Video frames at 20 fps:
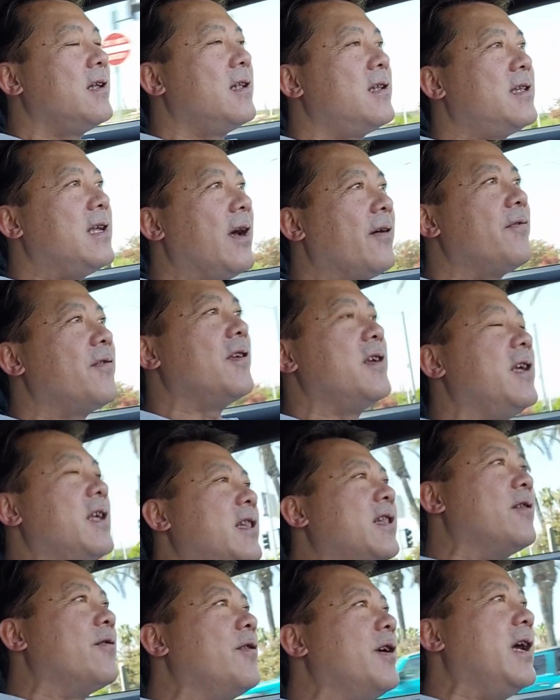definitely in
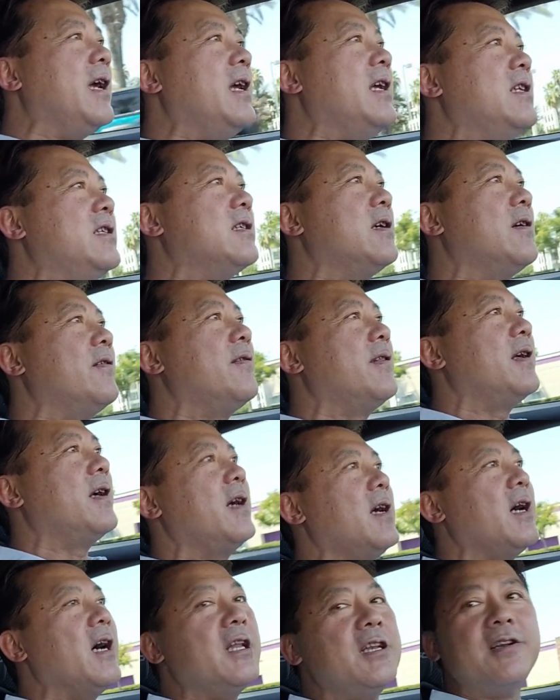the range of
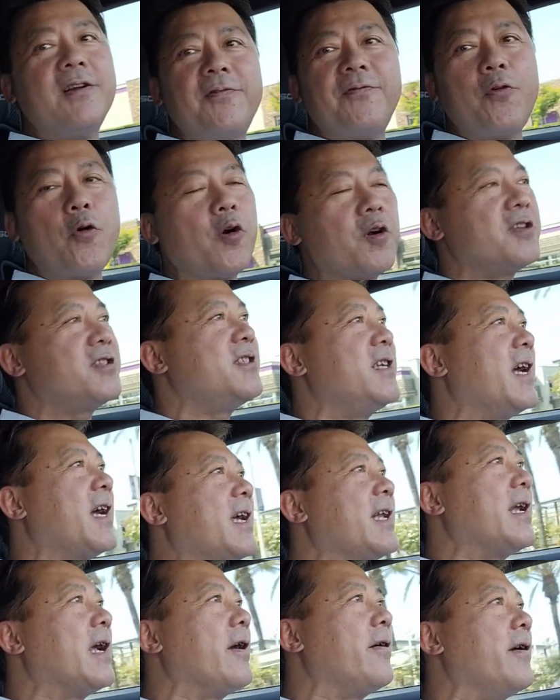the under 4
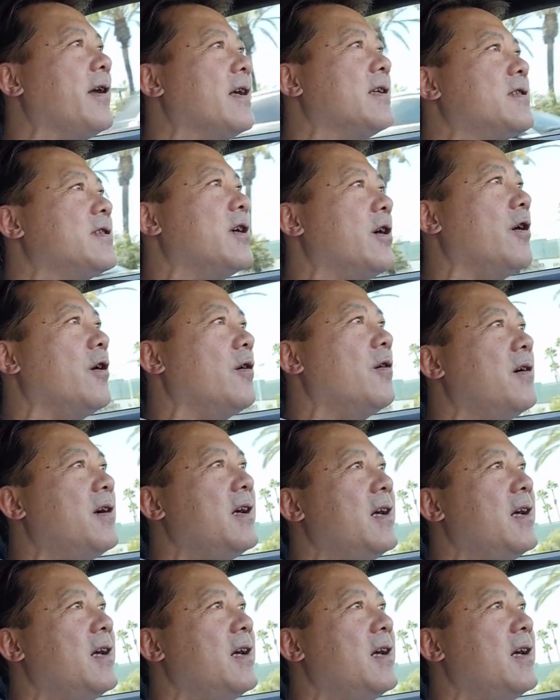second area. So